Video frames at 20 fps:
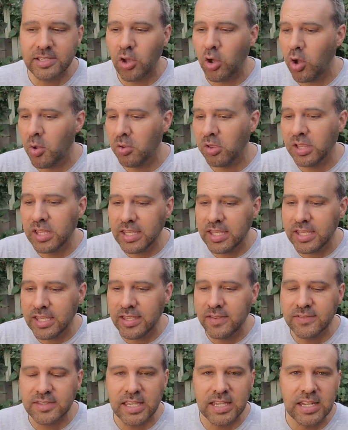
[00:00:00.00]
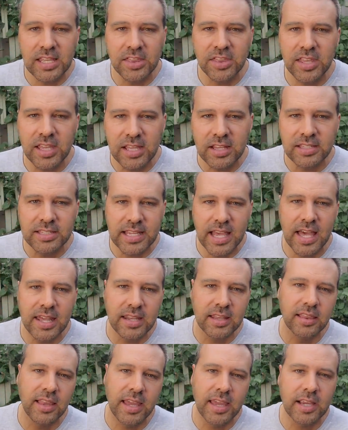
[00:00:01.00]
all leaves, anything dead
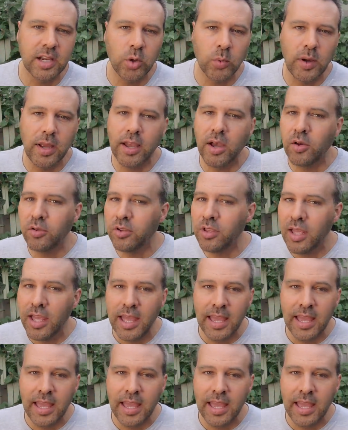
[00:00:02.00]
and laying around,